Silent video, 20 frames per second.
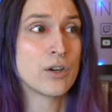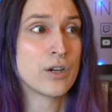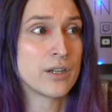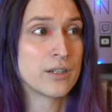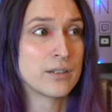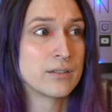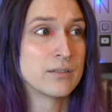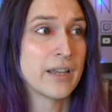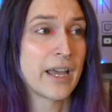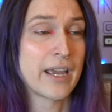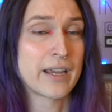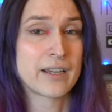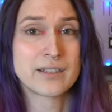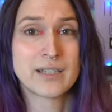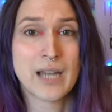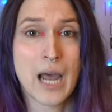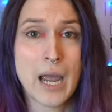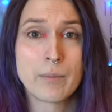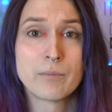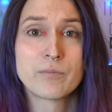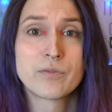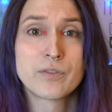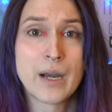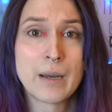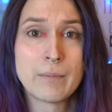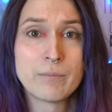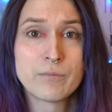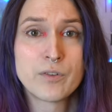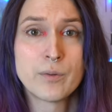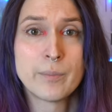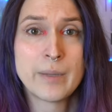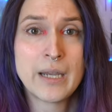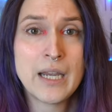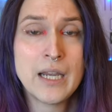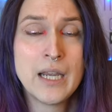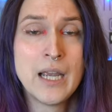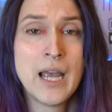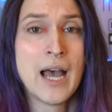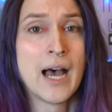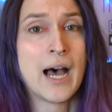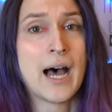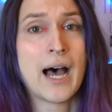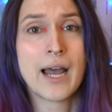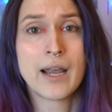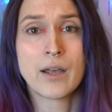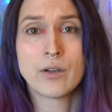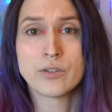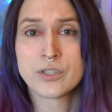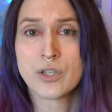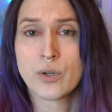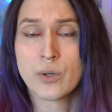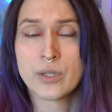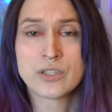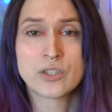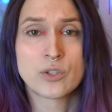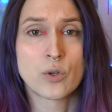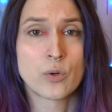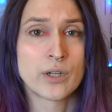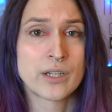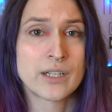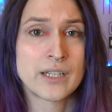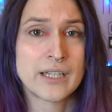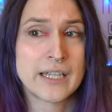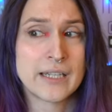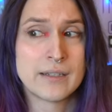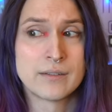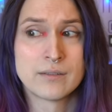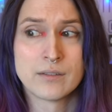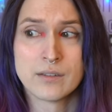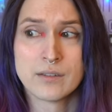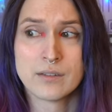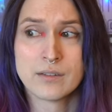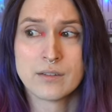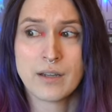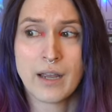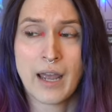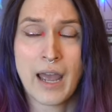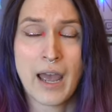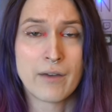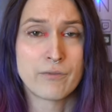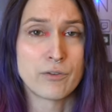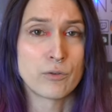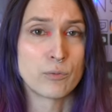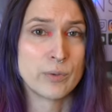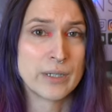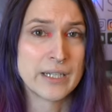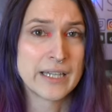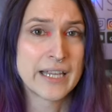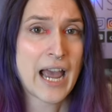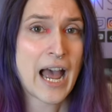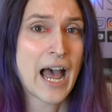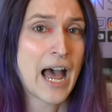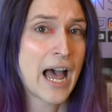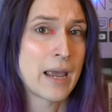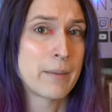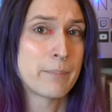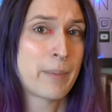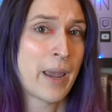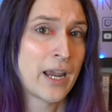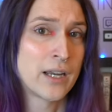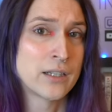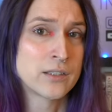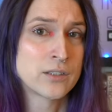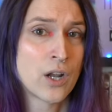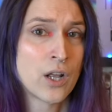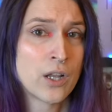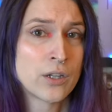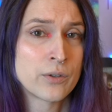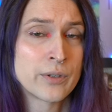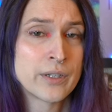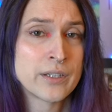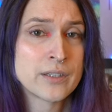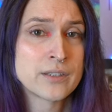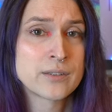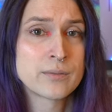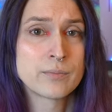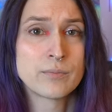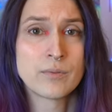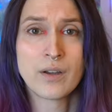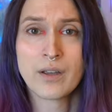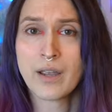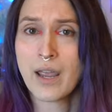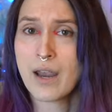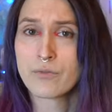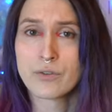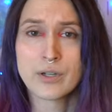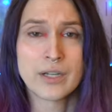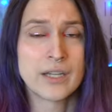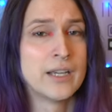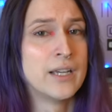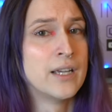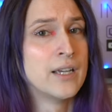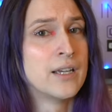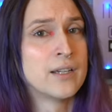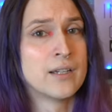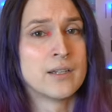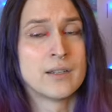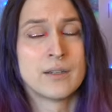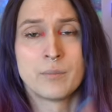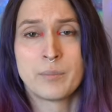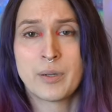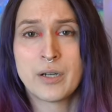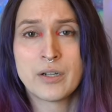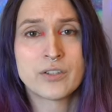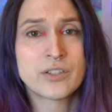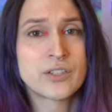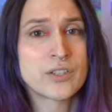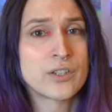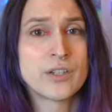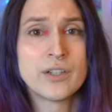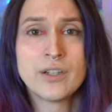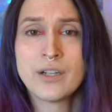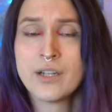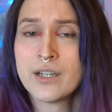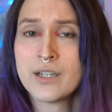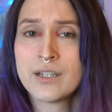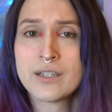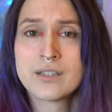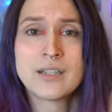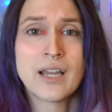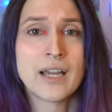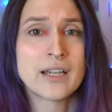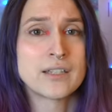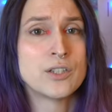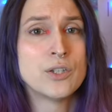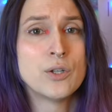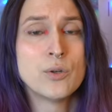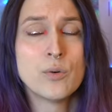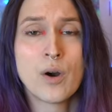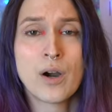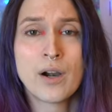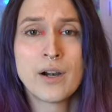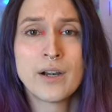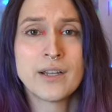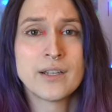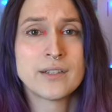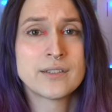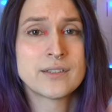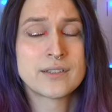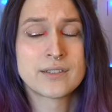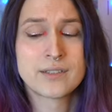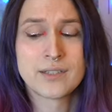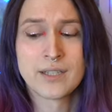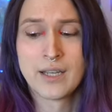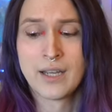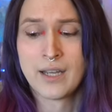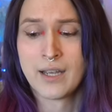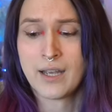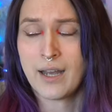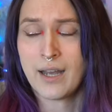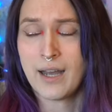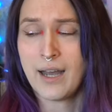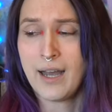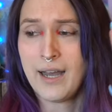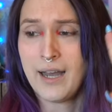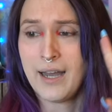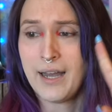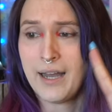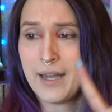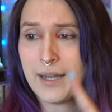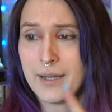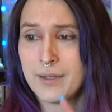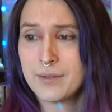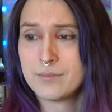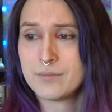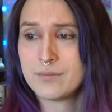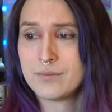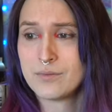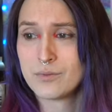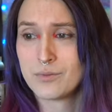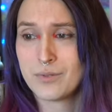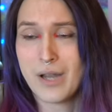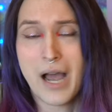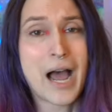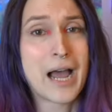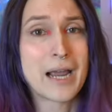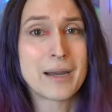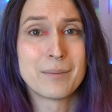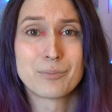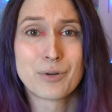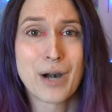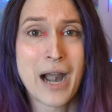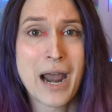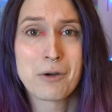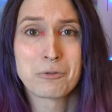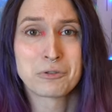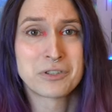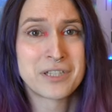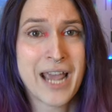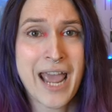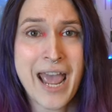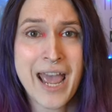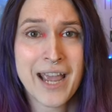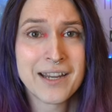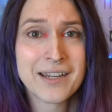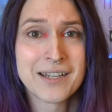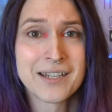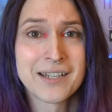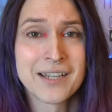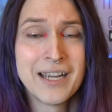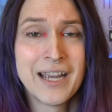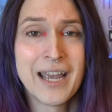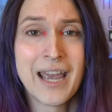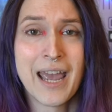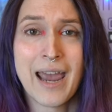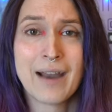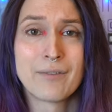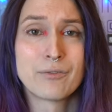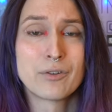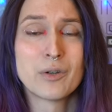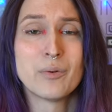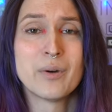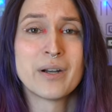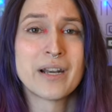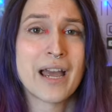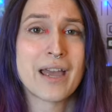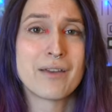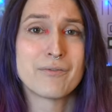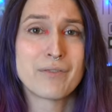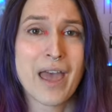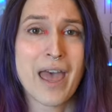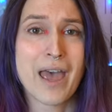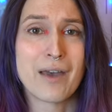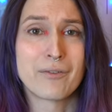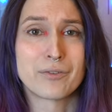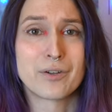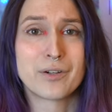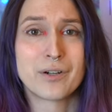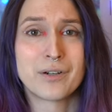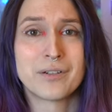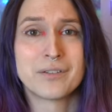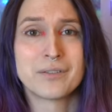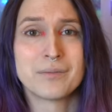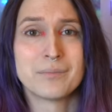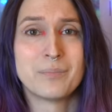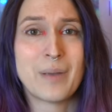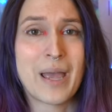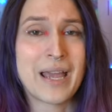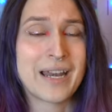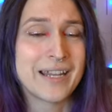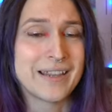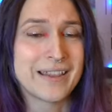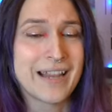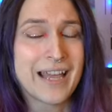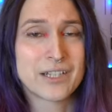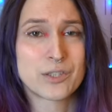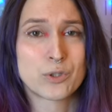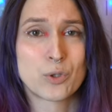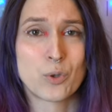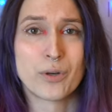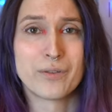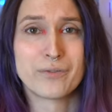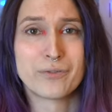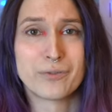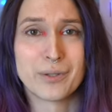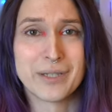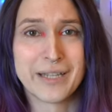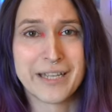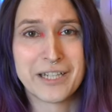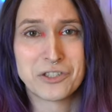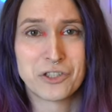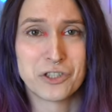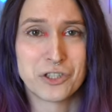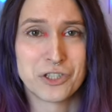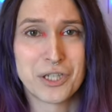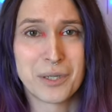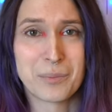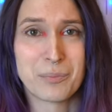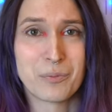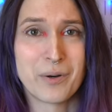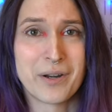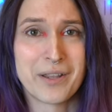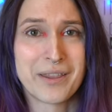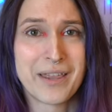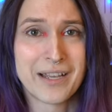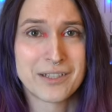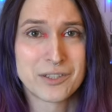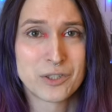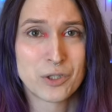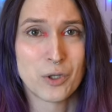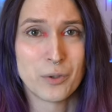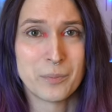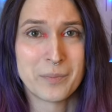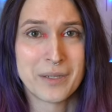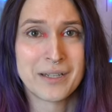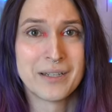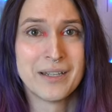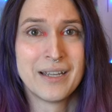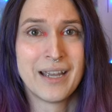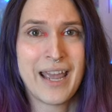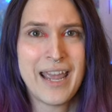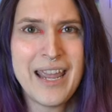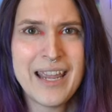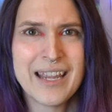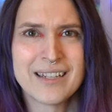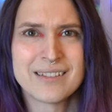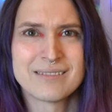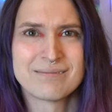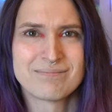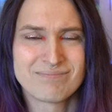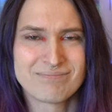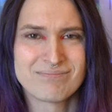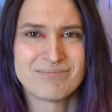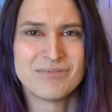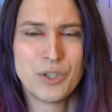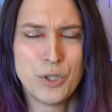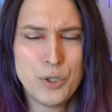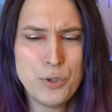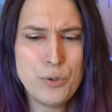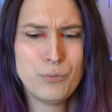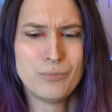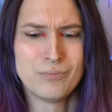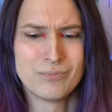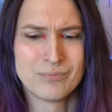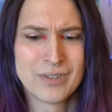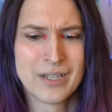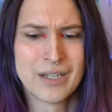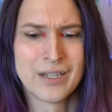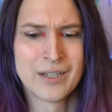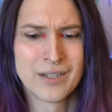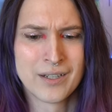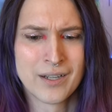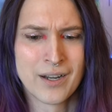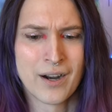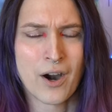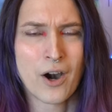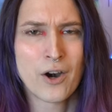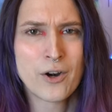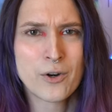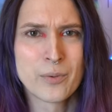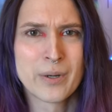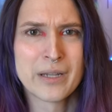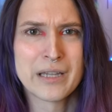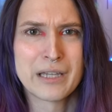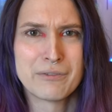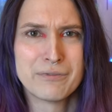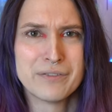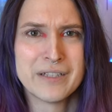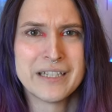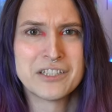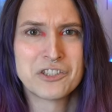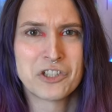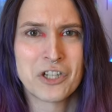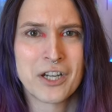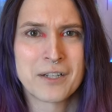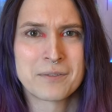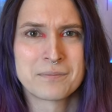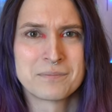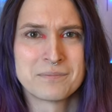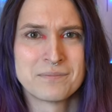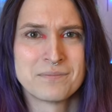good, like, time frame for me. I also historically have a really high pain tolerance. Every piercer, tattoo artist, eyebrow tech, everyone I've ever been in that sort of relationship with has told me, hey, you aren't really flinching.